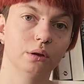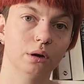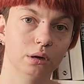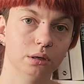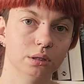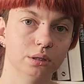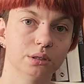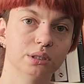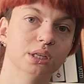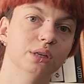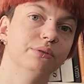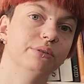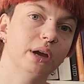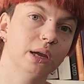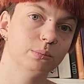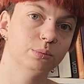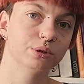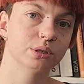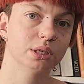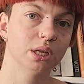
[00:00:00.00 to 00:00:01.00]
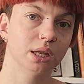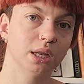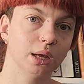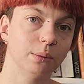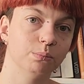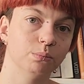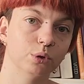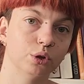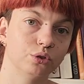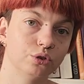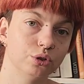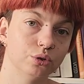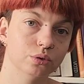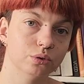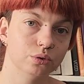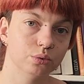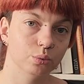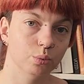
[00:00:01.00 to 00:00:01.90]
colors and fibers that I'm not used